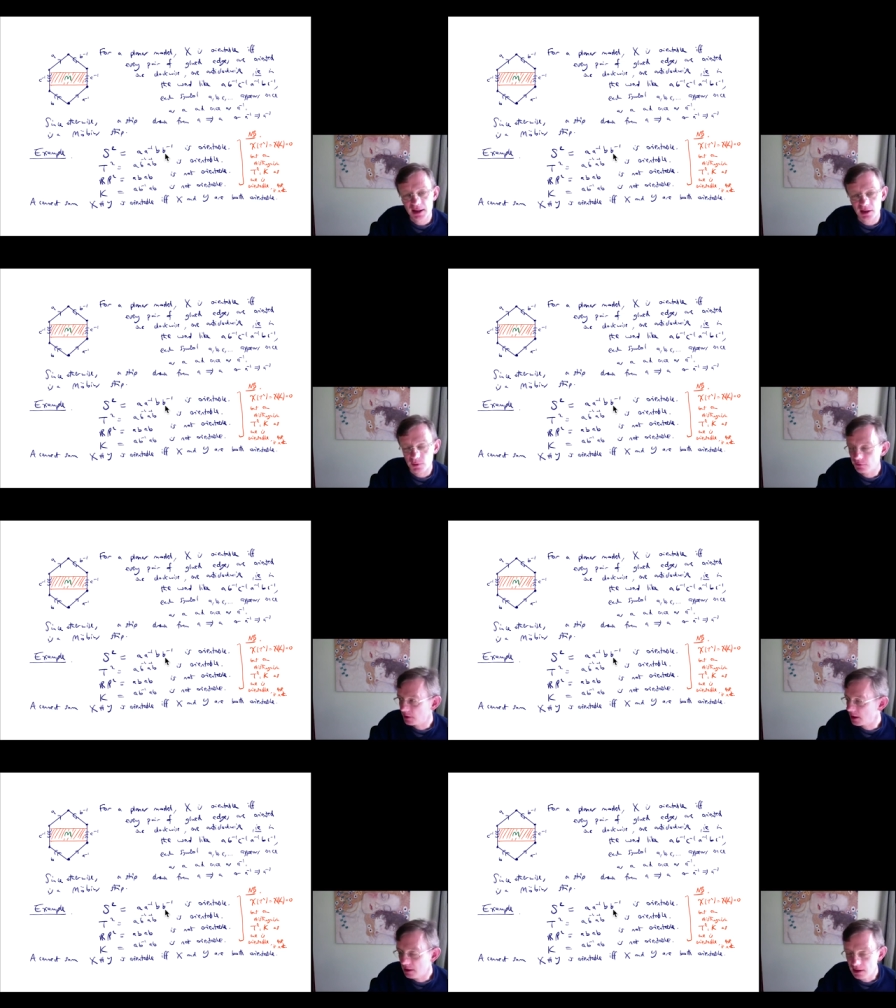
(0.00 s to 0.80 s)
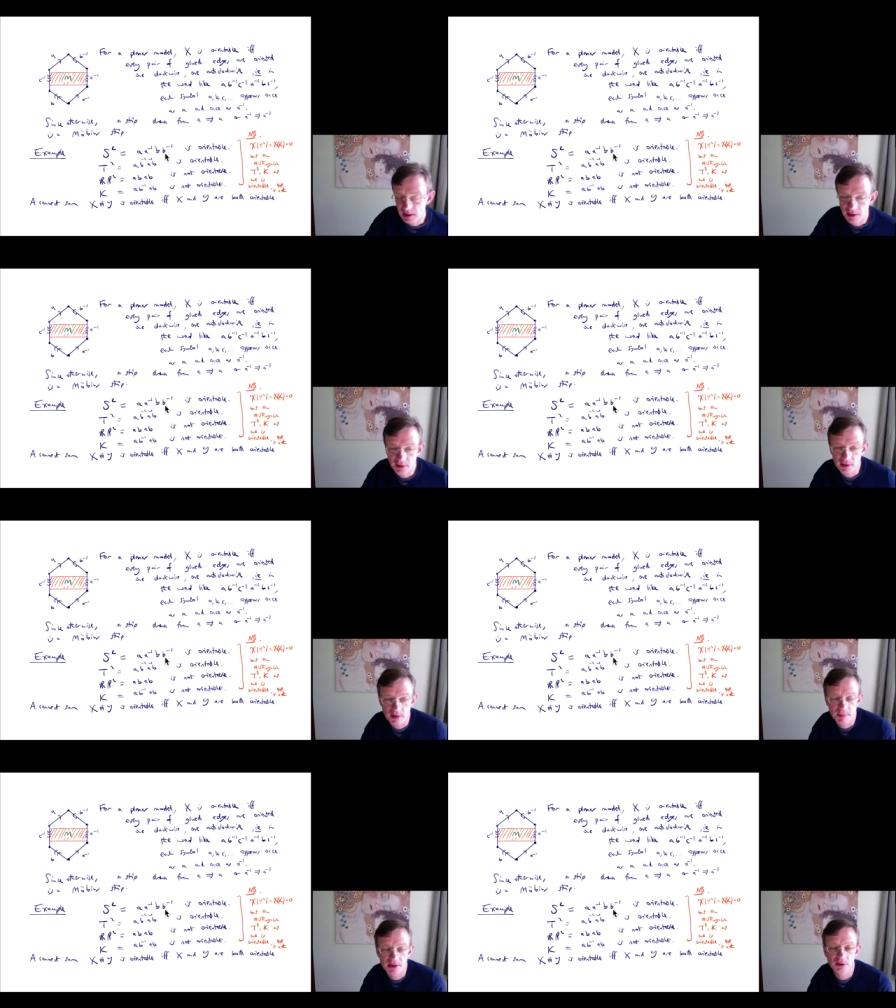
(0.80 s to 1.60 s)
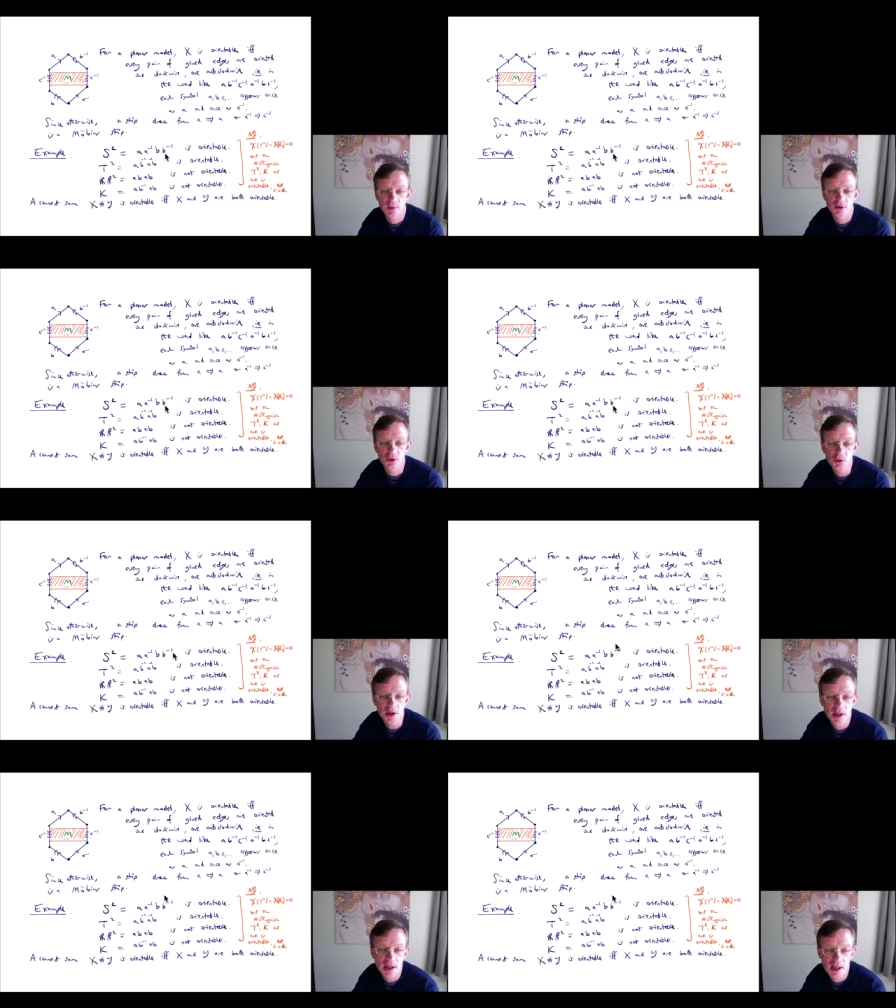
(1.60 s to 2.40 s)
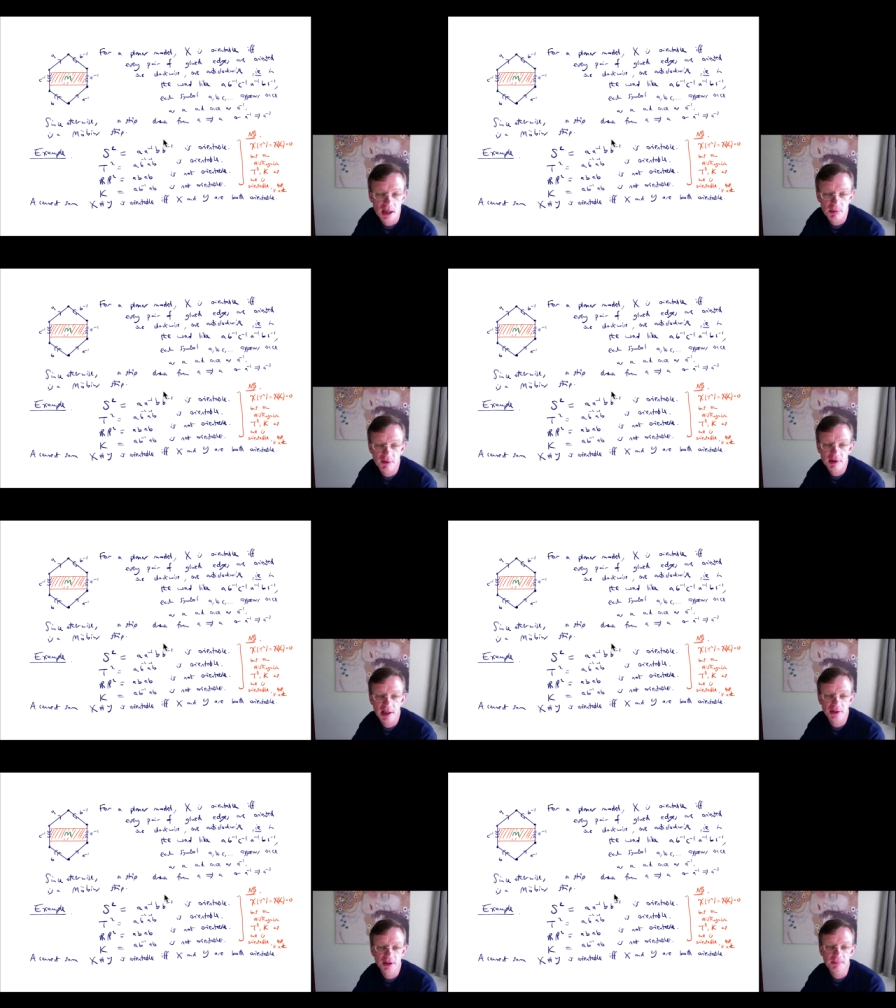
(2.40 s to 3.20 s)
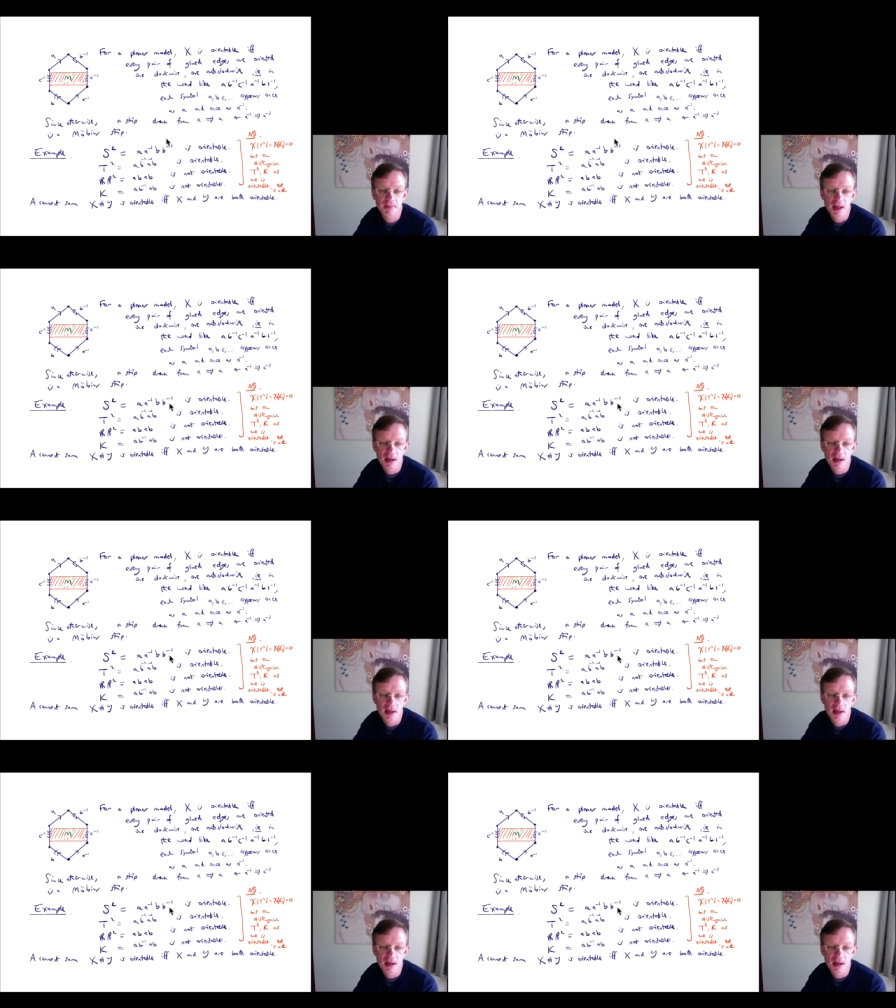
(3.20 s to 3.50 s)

as we've seen in the pictures we drew in the previous lecture.